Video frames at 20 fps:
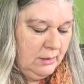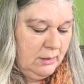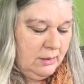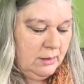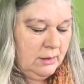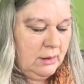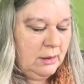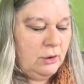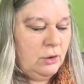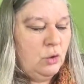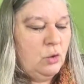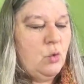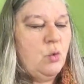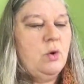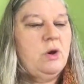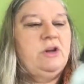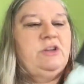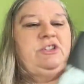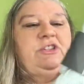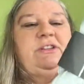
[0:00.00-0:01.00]
A
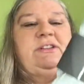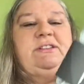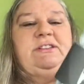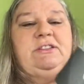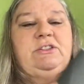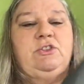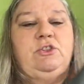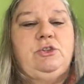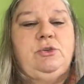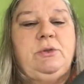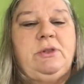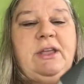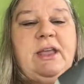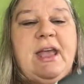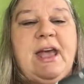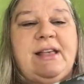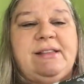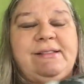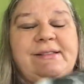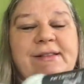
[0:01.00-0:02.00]
gorgeous Julie
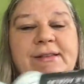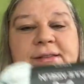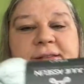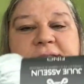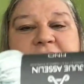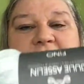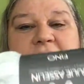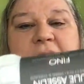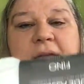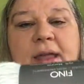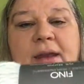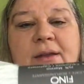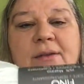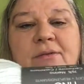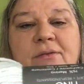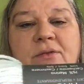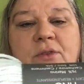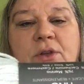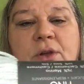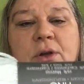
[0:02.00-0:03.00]
Asselin skein of
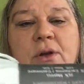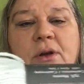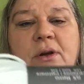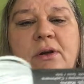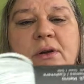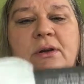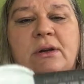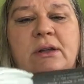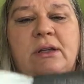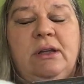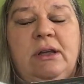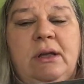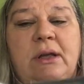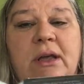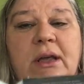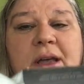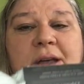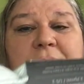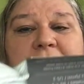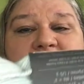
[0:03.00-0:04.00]
yarn,
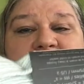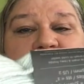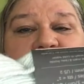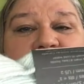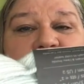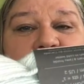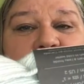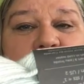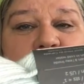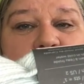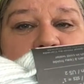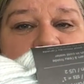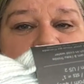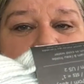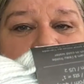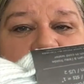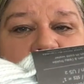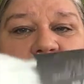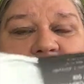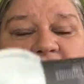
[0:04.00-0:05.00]
which I don't know what I'm
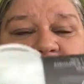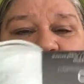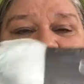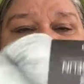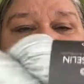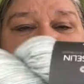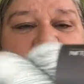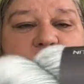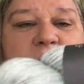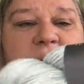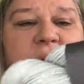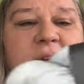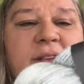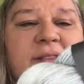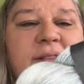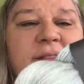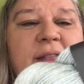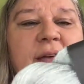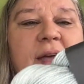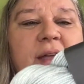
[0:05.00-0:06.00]
going to do, but
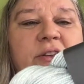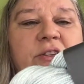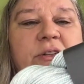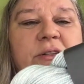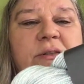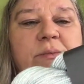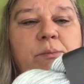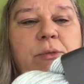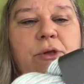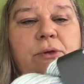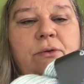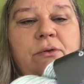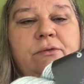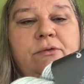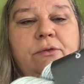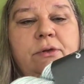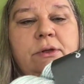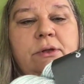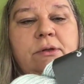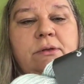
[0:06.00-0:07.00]
isn't that just
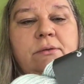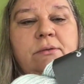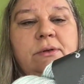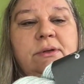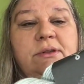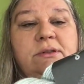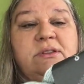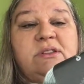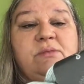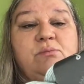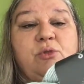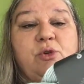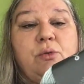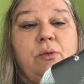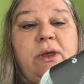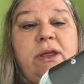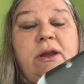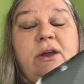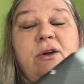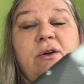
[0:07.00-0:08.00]
beautiful? It's
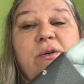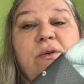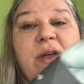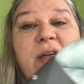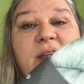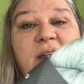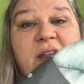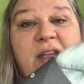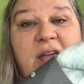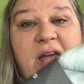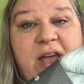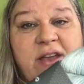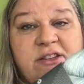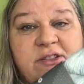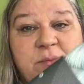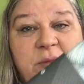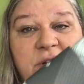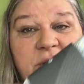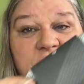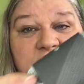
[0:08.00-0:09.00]
merino and
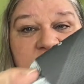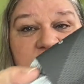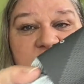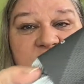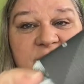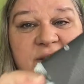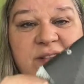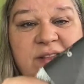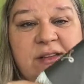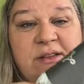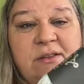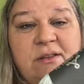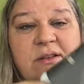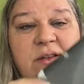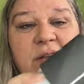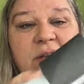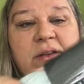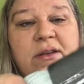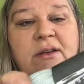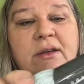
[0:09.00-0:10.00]
cashmere and silk.
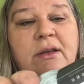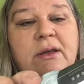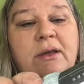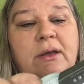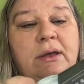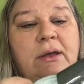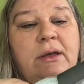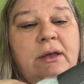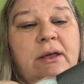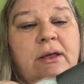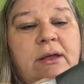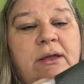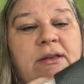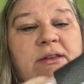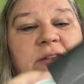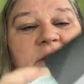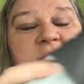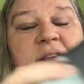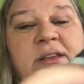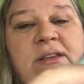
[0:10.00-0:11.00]
It
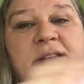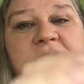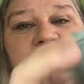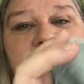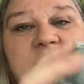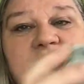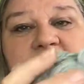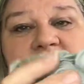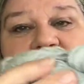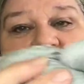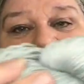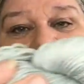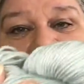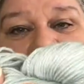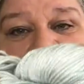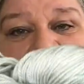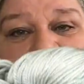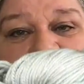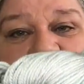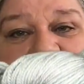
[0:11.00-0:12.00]
is
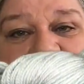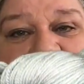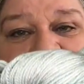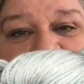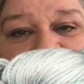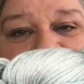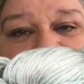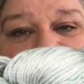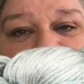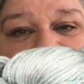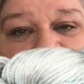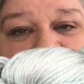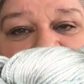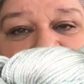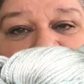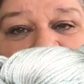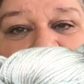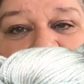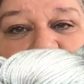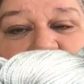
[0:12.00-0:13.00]
Julie Asselin
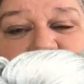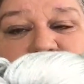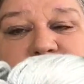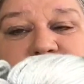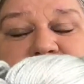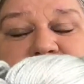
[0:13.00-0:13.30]
Fino.